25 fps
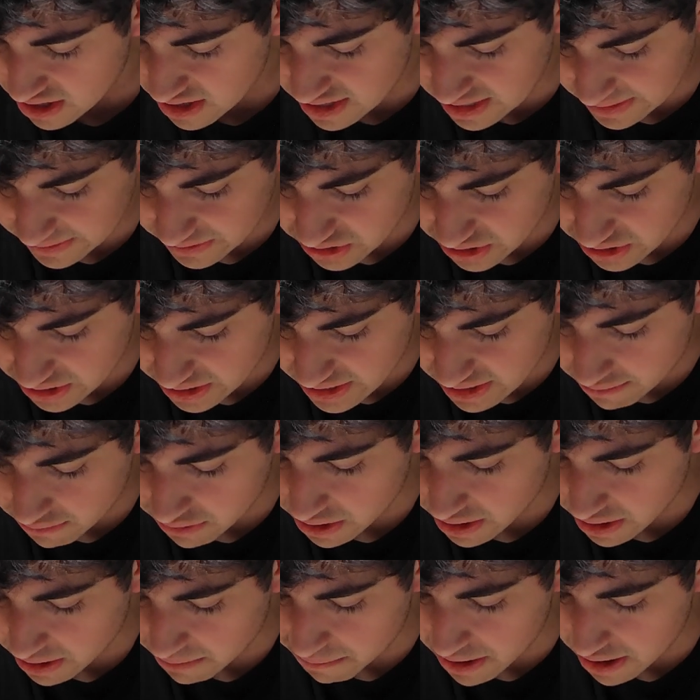She never
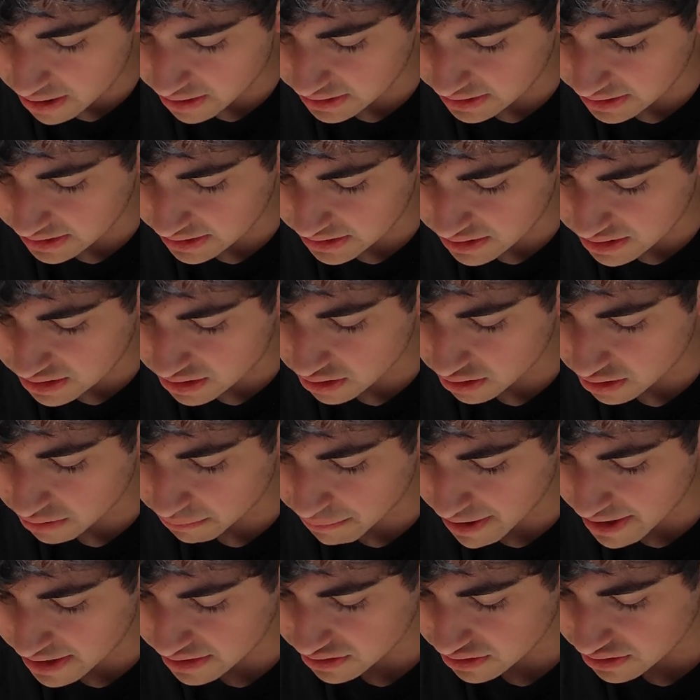had power to conceal her
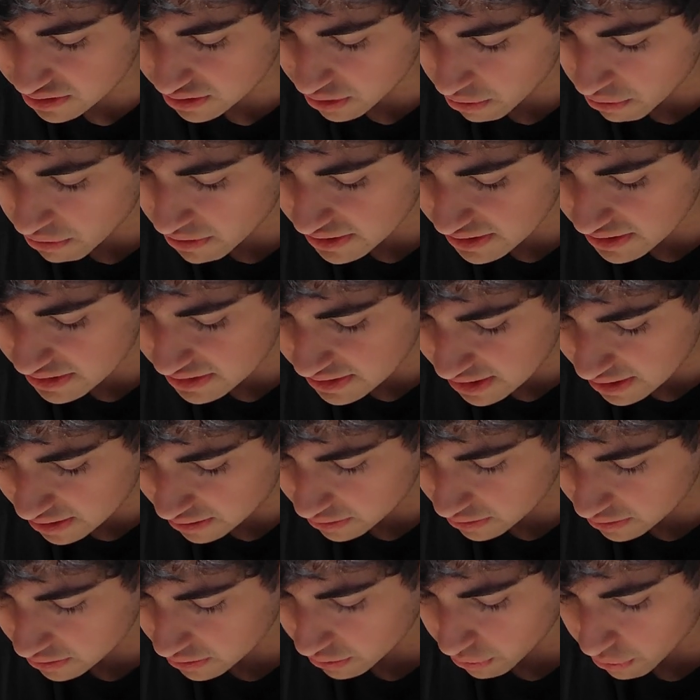passion. It always set
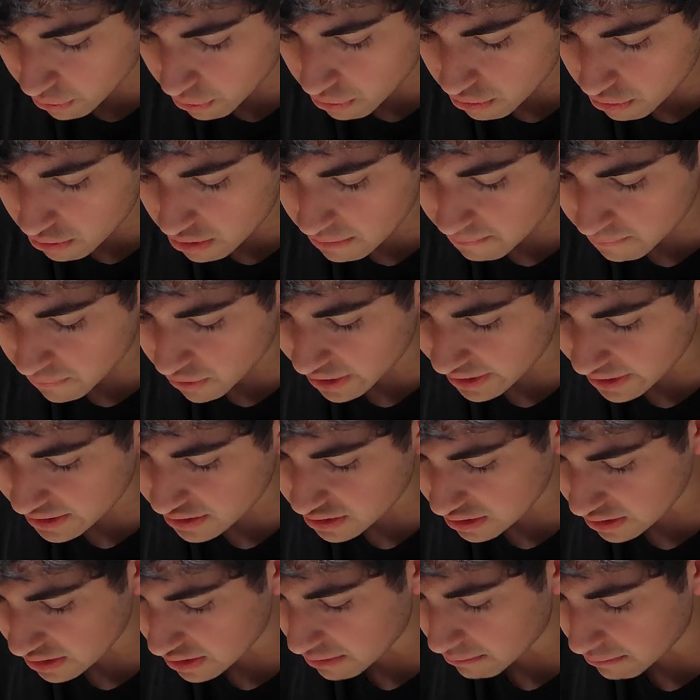her whole
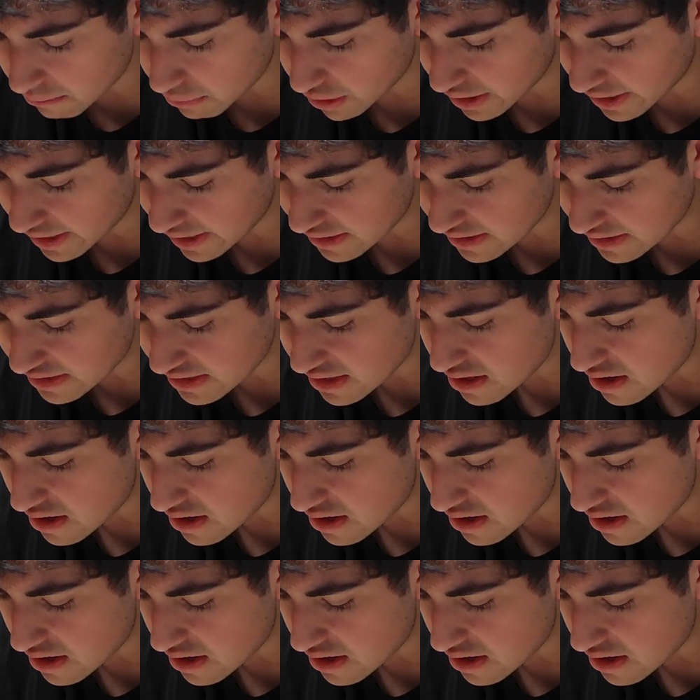complexion in a blaze.